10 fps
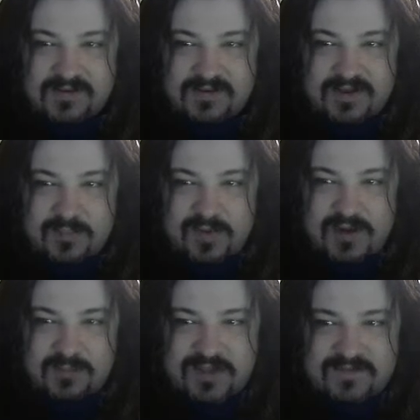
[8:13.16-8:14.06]
Yeah,
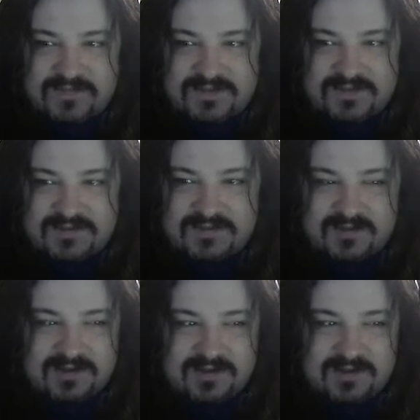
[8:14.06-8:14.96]
bottom left
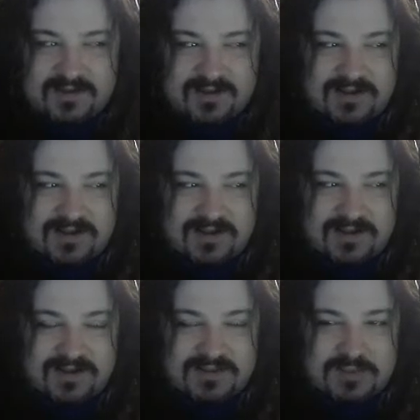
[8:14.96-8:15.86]

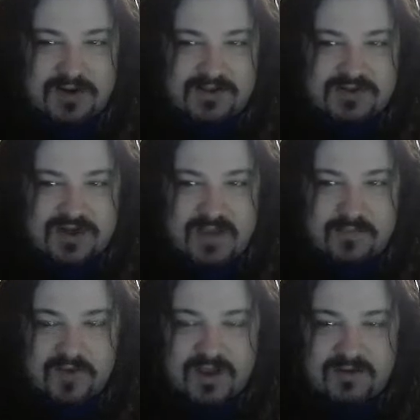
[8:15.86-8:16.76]
is part of the trap,
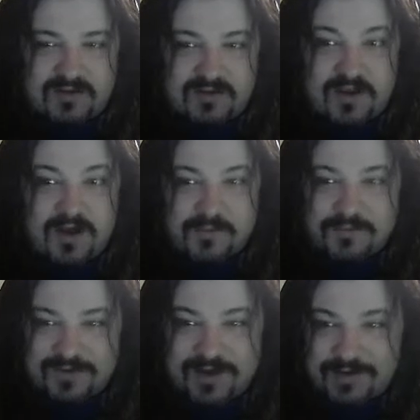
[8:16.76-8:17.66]
right? No,
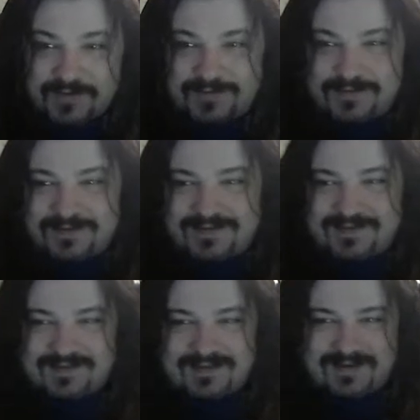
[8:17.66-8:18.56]
no.
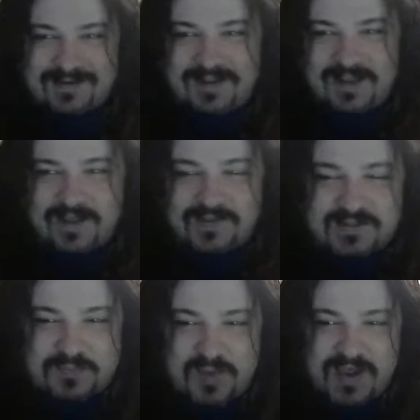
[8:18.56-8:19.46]
That's
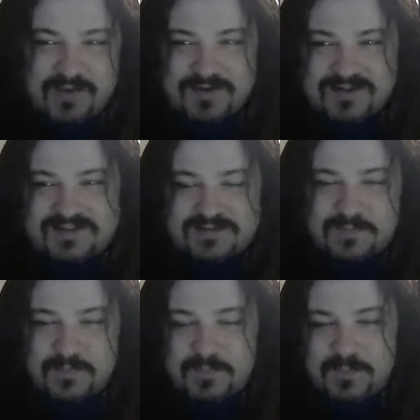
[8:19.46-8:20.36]
backwards.
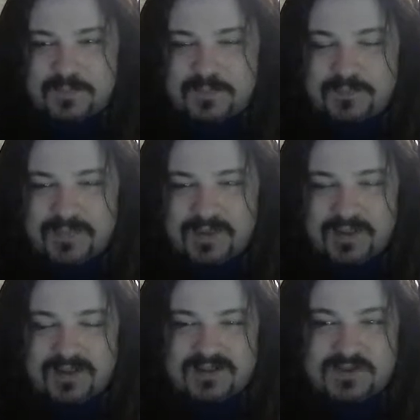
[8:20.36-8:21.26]

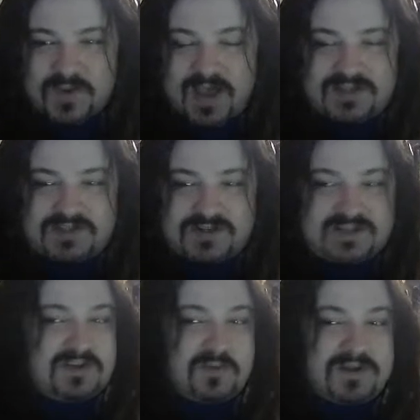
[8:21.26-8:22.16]
So
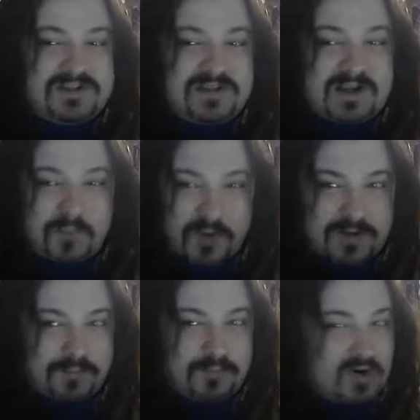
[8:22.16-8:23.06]
asterisks are ones that I want
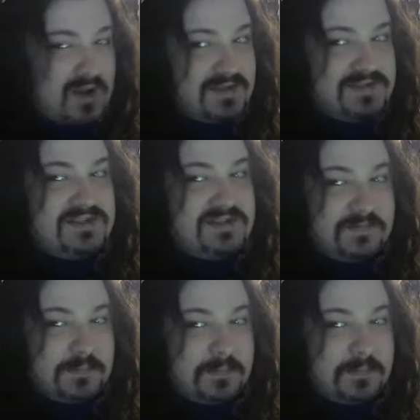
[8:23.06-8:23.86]
to press.